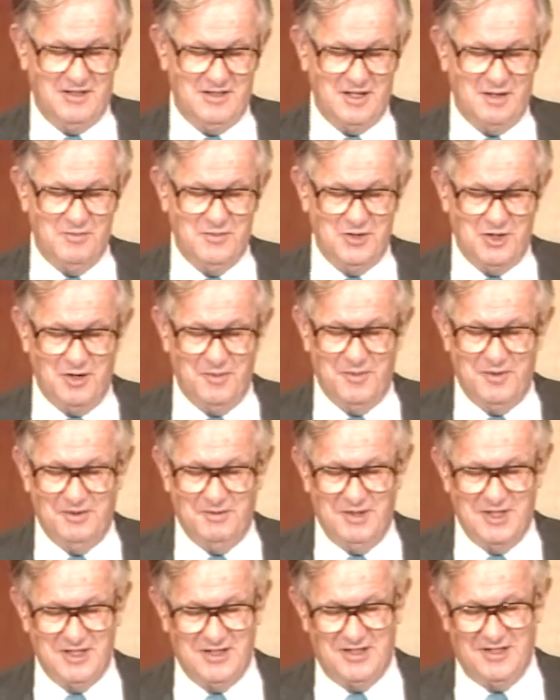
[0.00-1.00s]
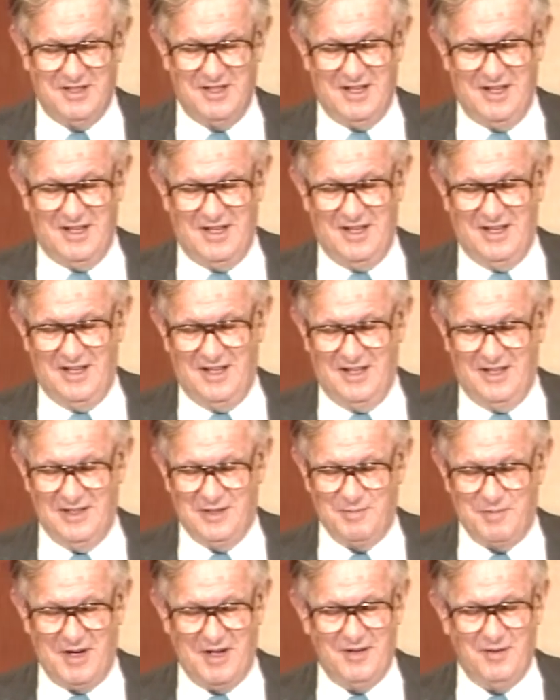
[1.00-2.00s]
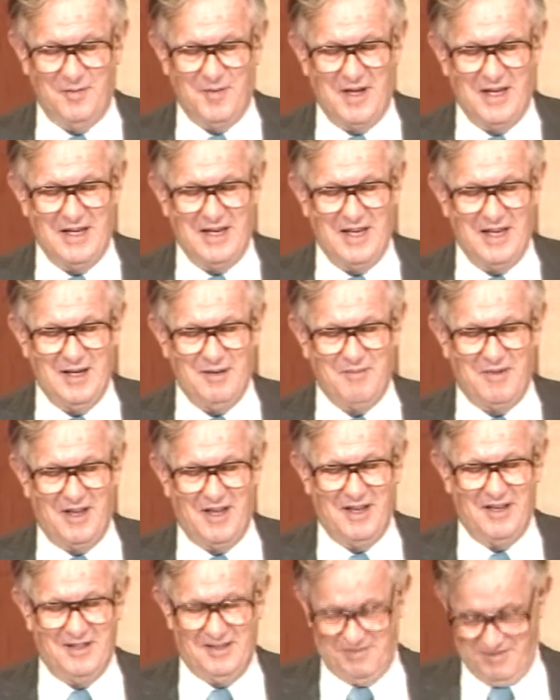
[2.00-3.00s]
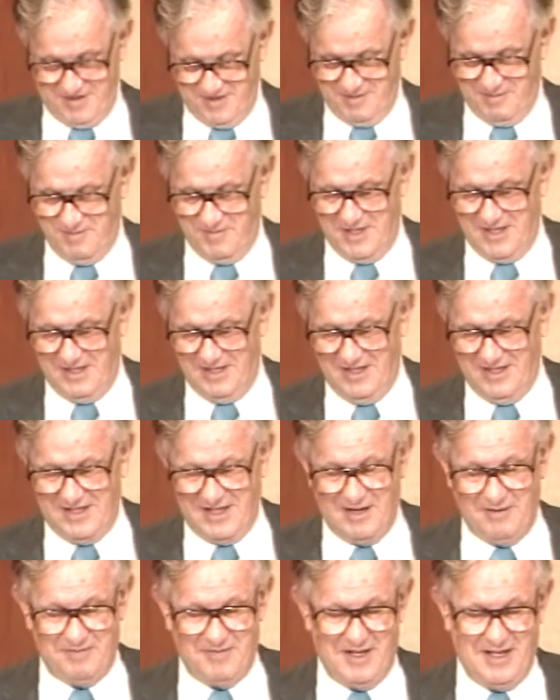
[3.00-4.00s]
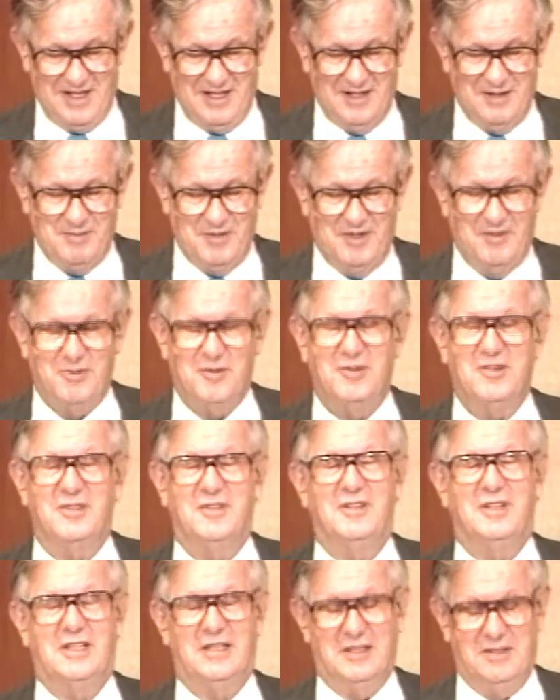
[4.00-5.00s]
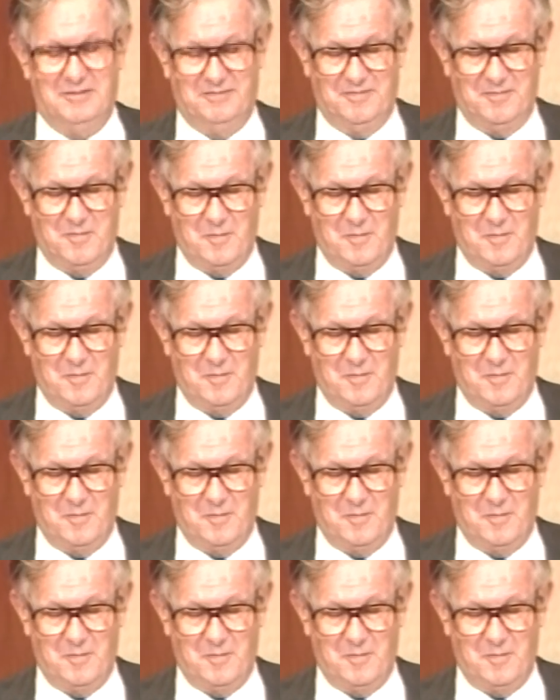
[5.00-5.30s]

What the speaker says: Some German, which in spite of my name, I barely kept my head above water in.